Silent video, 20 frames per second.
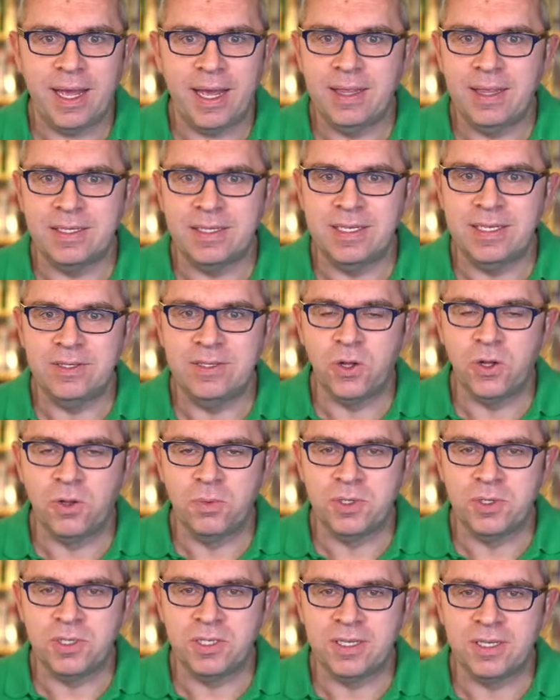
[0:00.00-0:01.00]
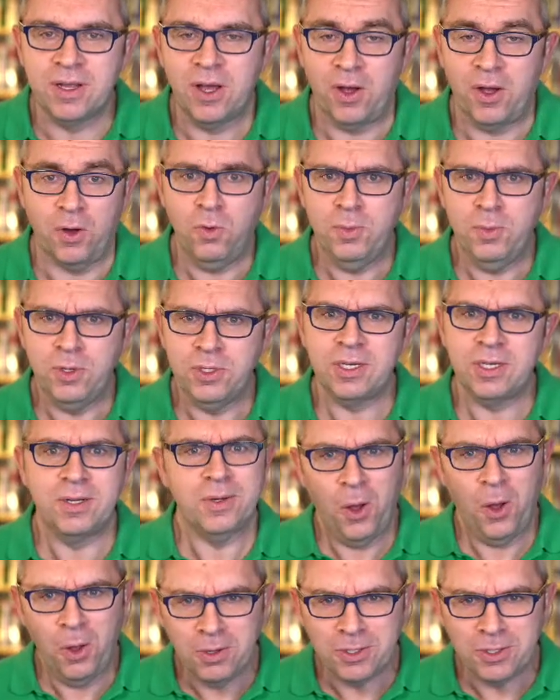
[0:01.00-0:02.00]
the scenes almost
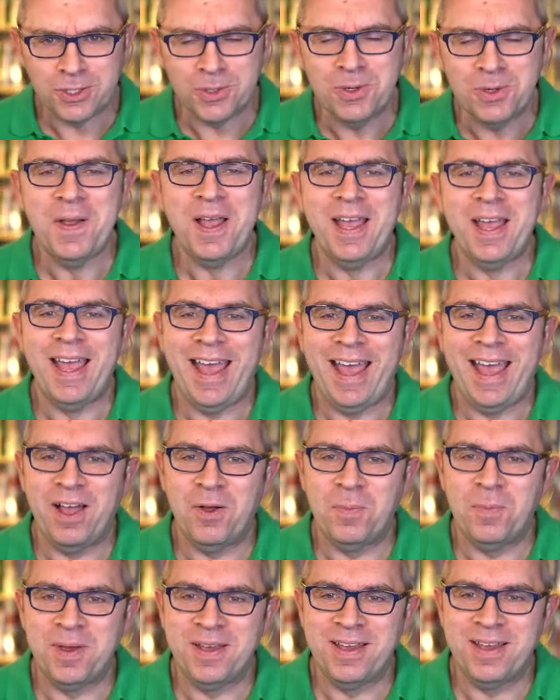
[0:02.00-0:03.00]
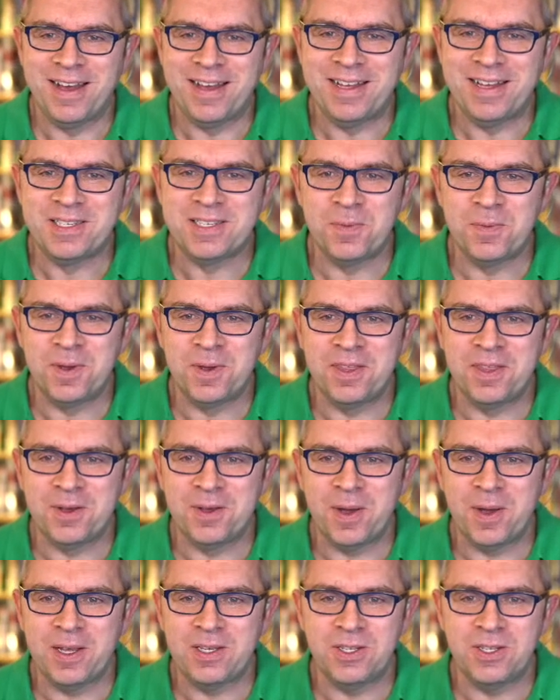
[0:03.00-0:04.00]
also helping us with the
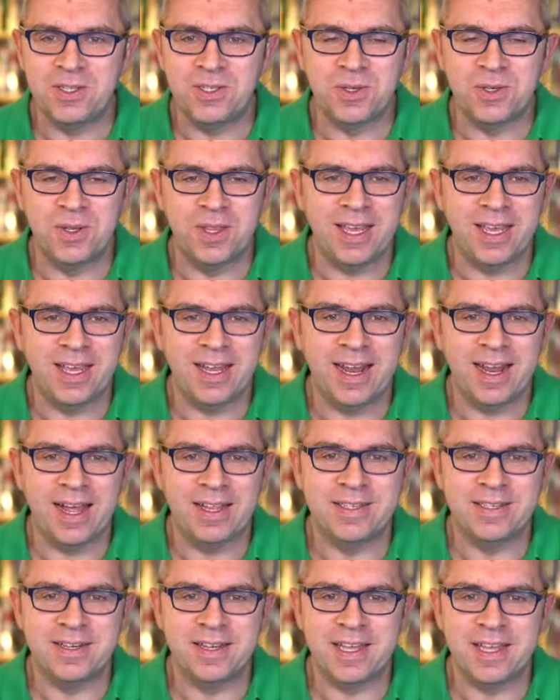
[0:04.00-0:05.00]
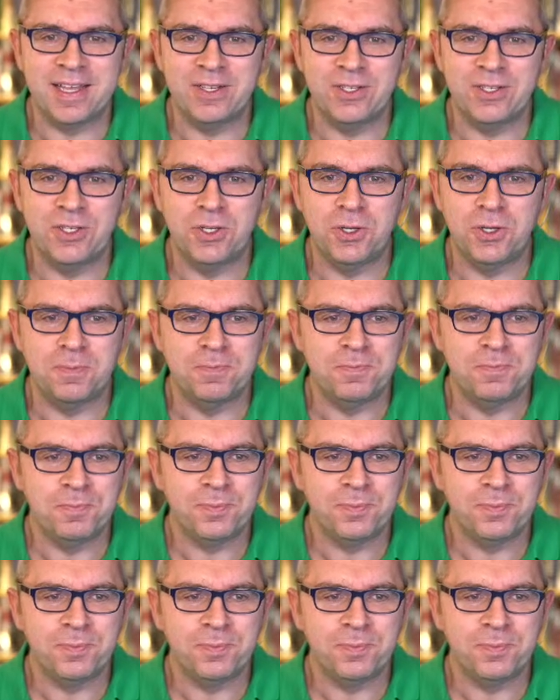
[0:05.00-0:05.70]
questions so they can answer things too.